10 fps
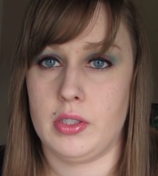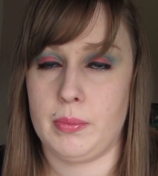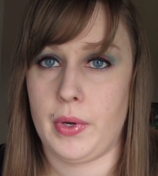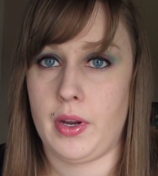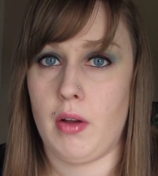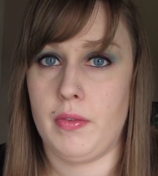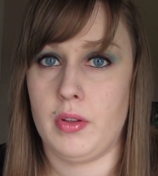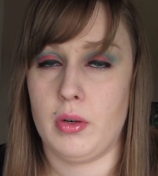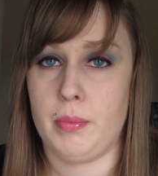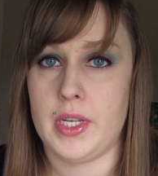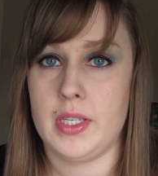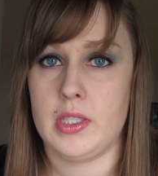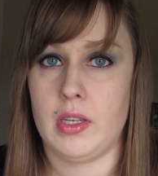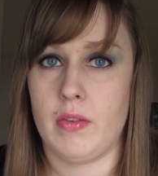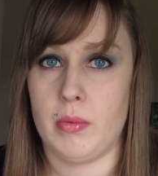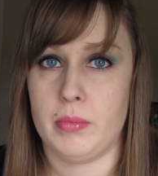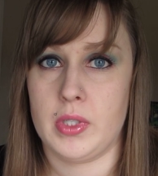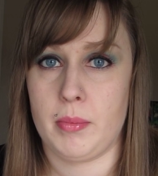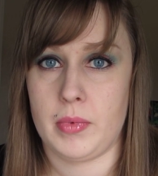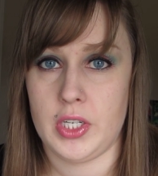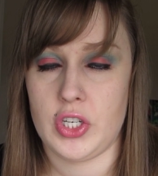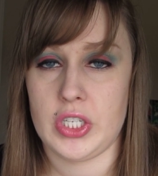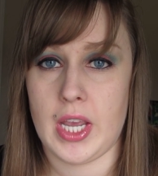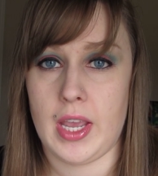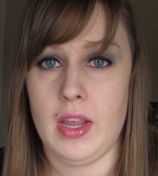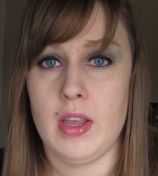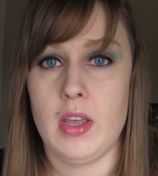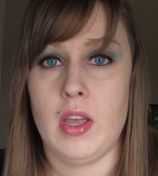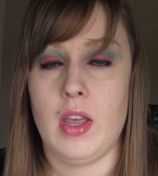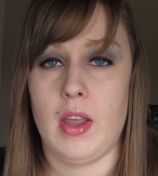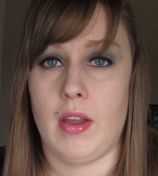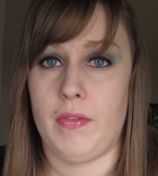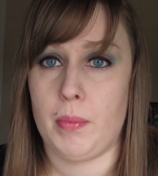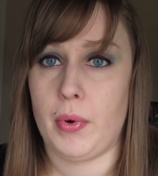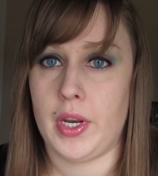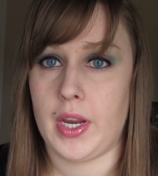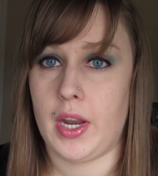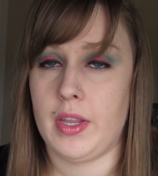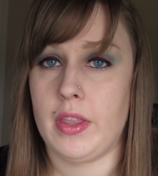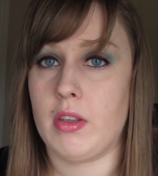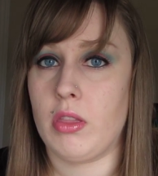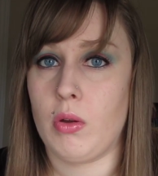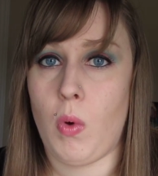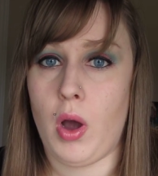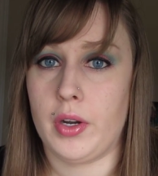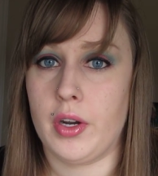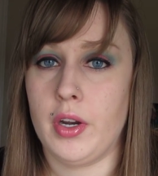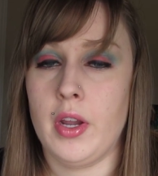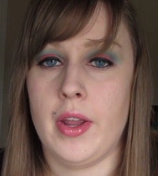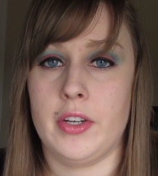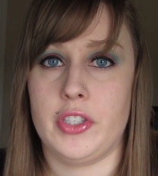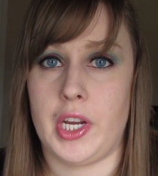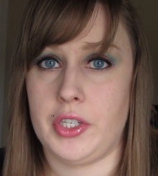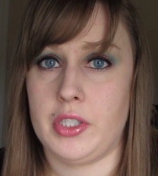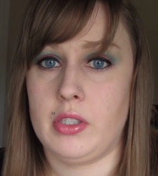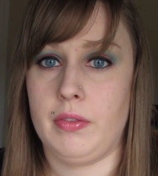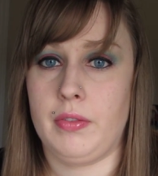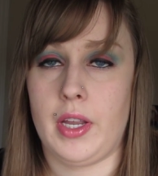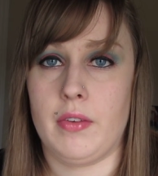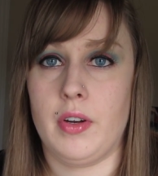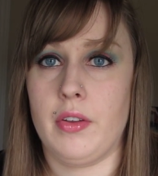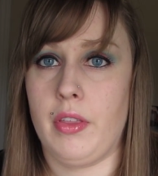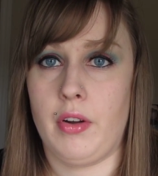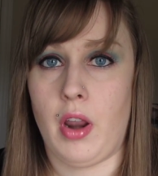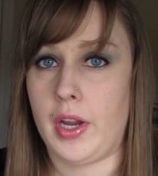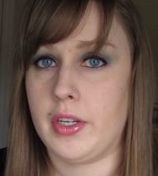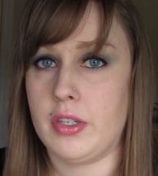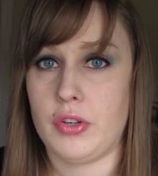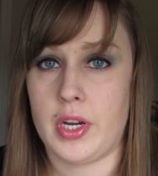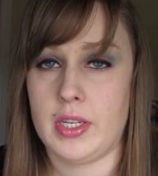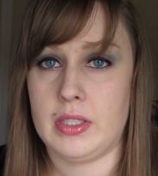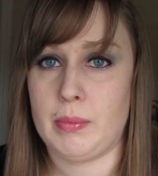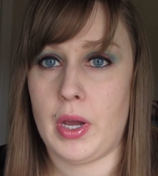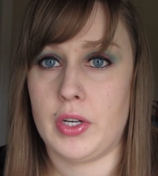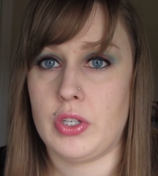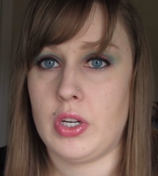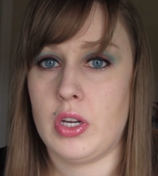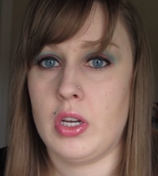Just break off a little piece and give them some each day. If you're putting anything in their water, changes the flavor, they're not going to drink as much.